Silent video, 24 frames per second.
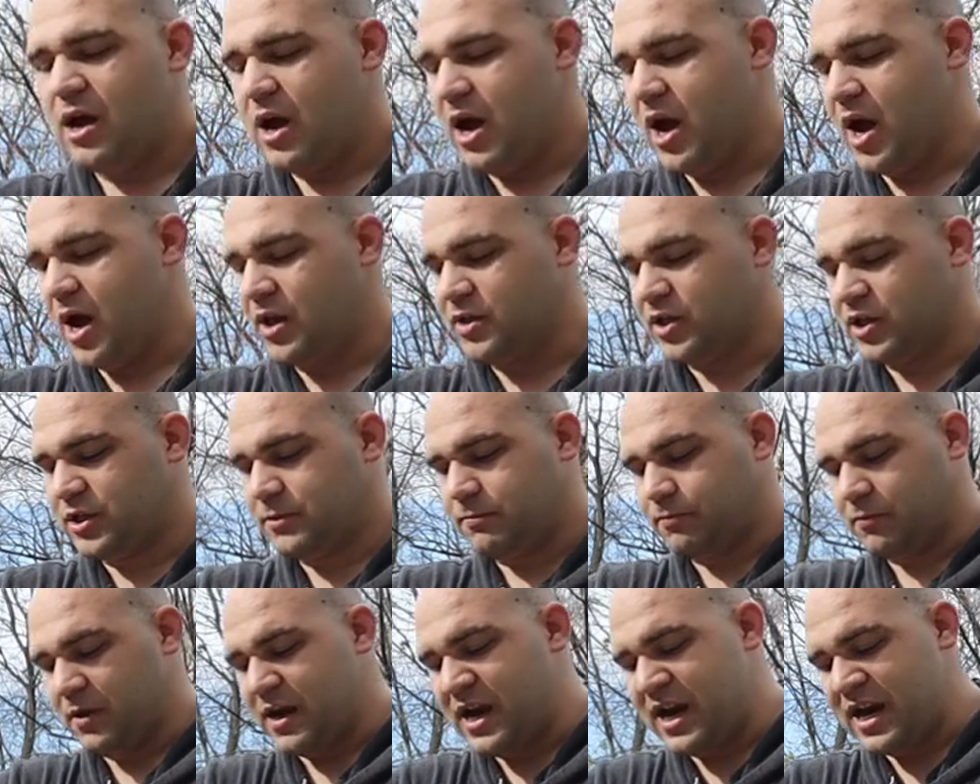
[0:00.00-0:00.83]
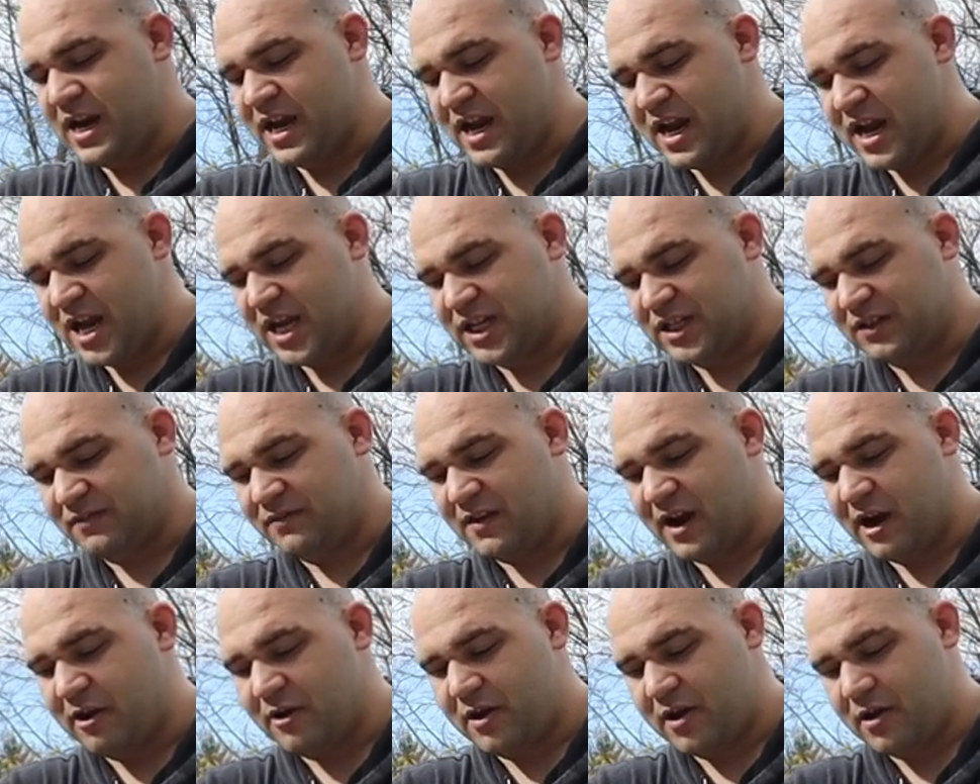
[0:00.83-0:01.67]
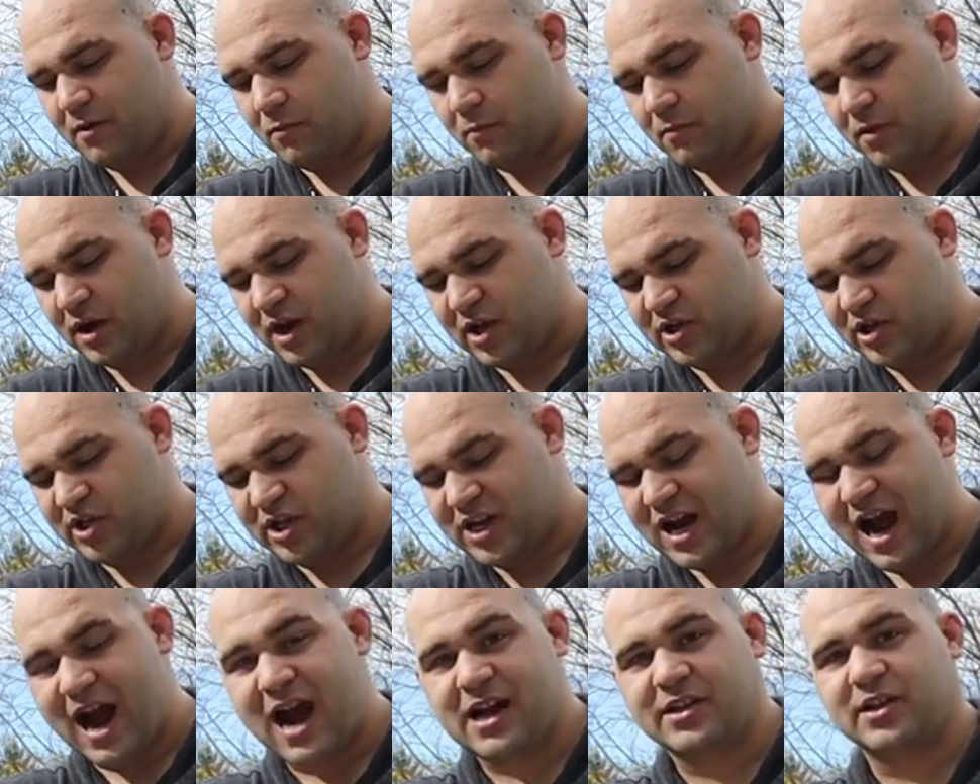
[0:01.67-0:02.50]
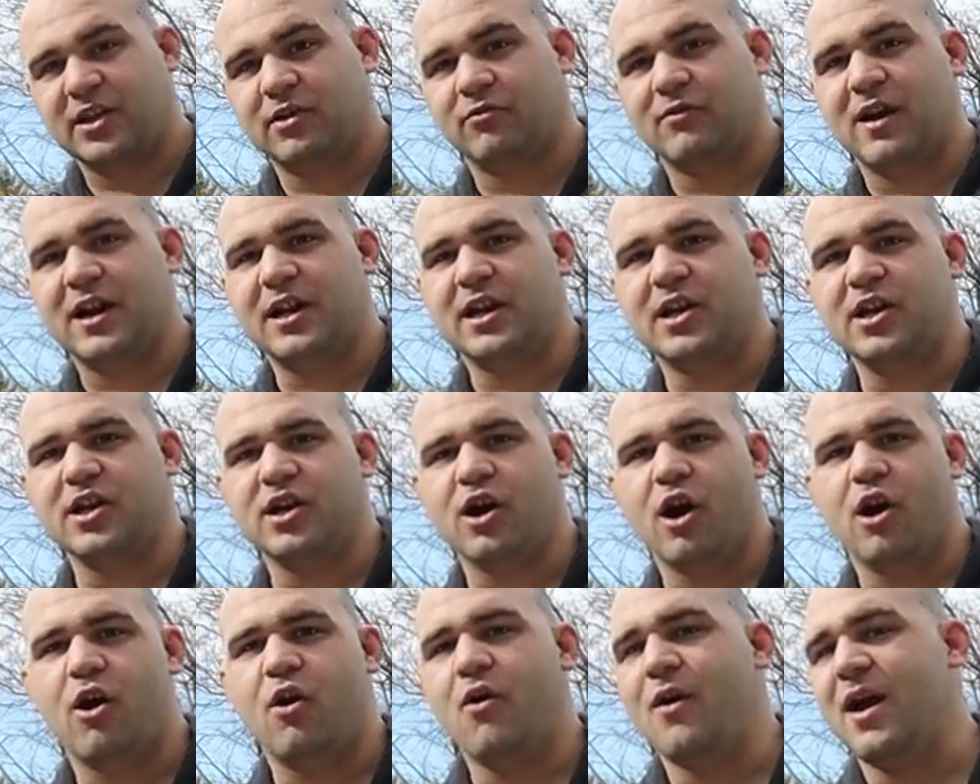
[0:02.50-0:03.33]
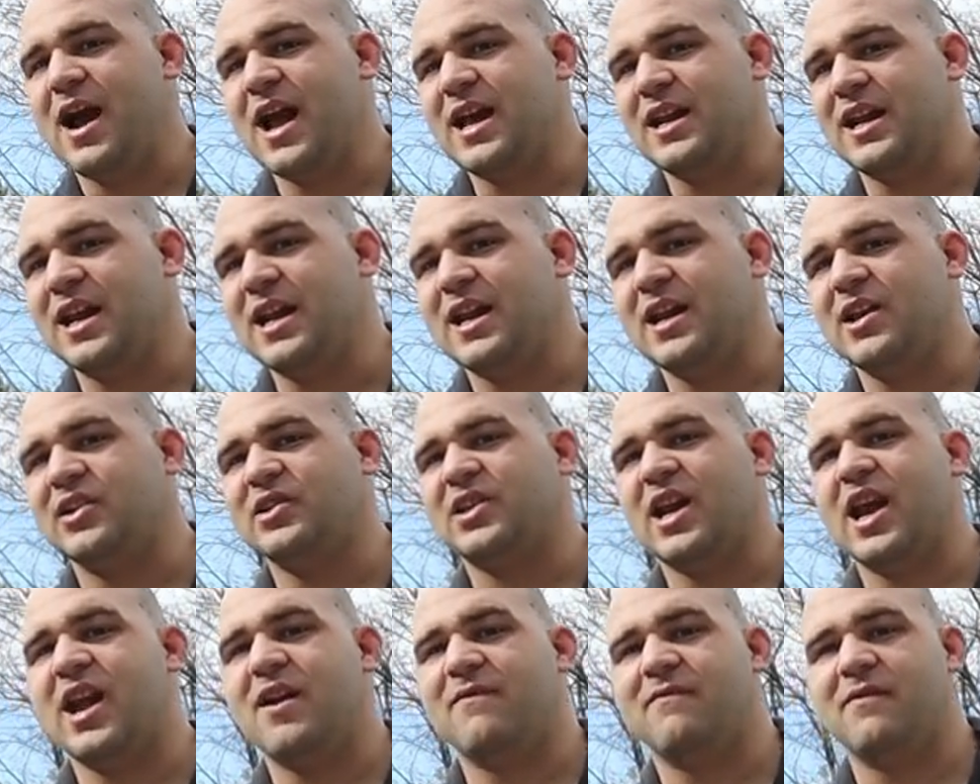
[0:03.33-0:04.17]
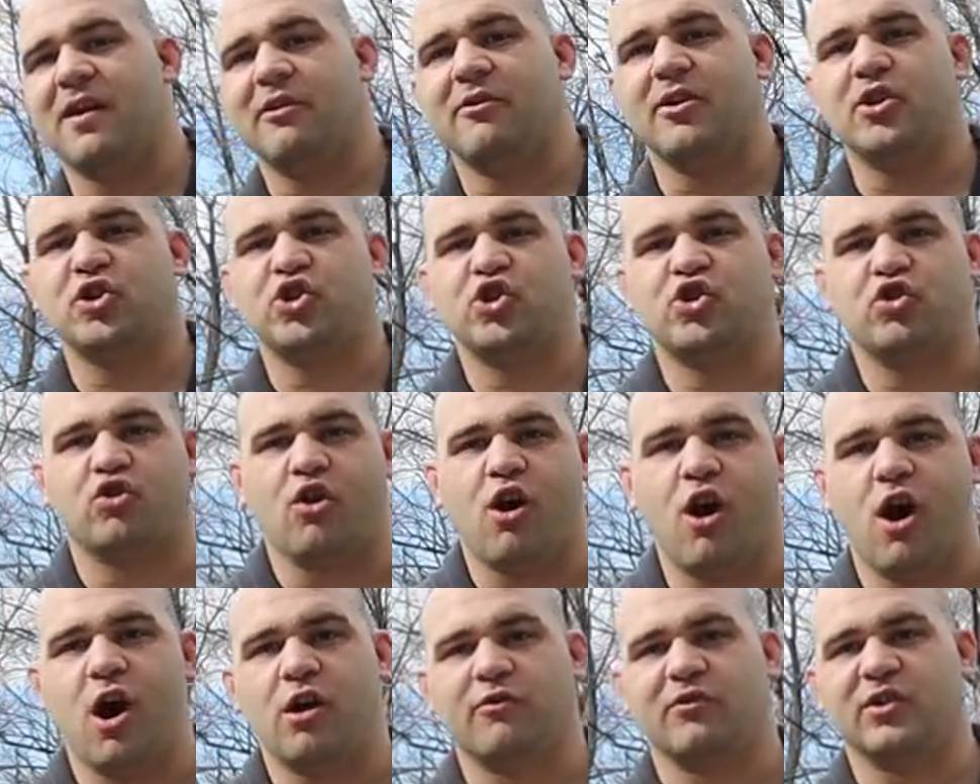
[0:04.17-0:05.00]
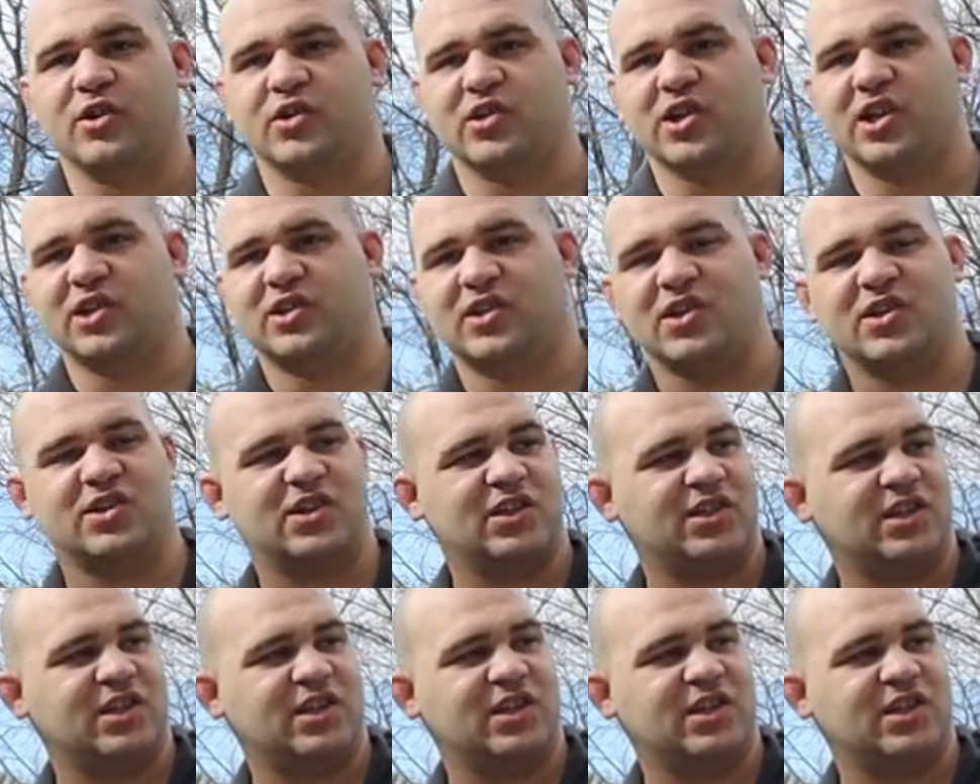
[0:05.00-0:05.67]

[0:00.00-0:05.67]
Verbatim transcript: Uh, the spring is very much cocked and ready to go, and it is a very strong resistance.